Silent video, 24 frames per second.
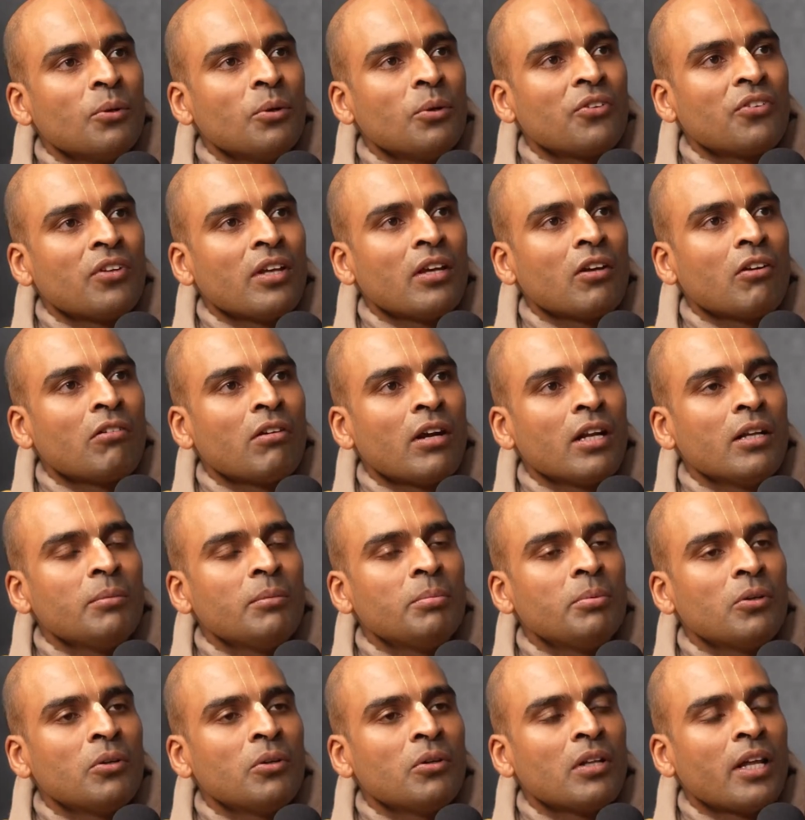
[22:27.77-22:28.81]
it was
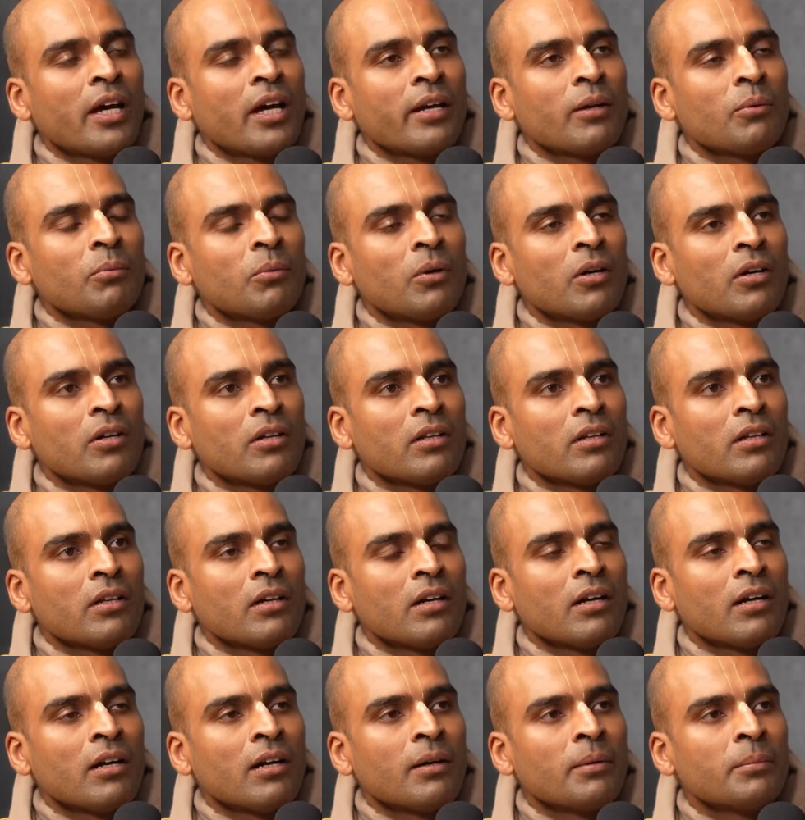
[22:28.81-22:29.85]
incredible, like what
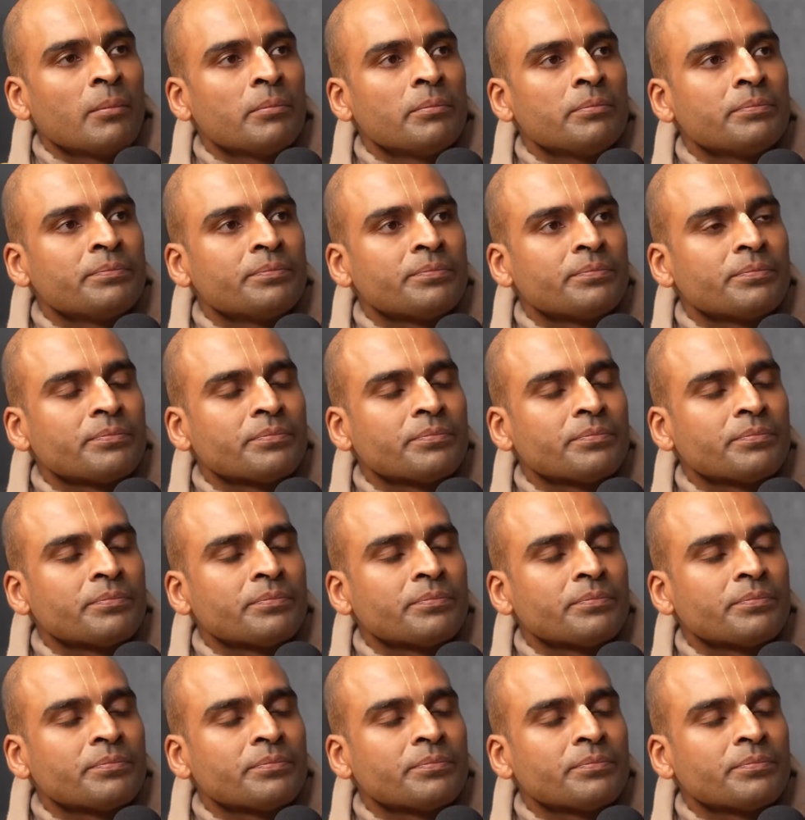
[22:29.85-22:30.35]
Naam